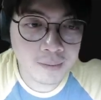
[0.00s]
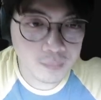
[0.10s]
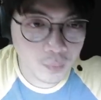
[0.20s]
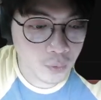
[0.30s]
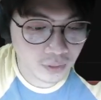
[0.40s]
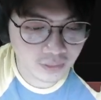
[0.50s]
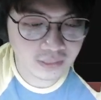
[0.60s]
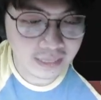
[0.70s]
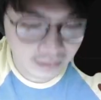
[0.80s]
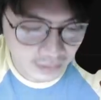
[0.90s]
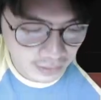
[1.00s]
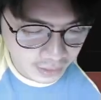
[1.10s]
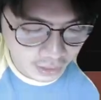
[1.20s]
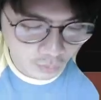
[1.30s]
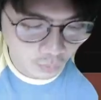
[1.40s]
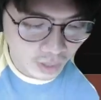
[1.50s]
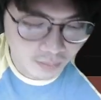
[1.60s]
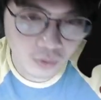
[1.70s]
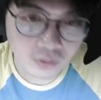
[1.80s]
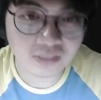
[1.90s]
more state, one
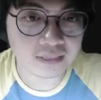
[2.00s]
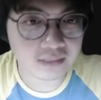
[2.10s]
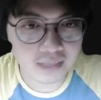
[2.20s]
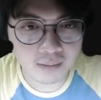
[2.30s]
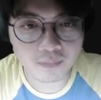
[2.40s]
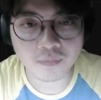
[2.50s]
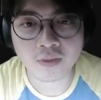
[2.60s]
more system?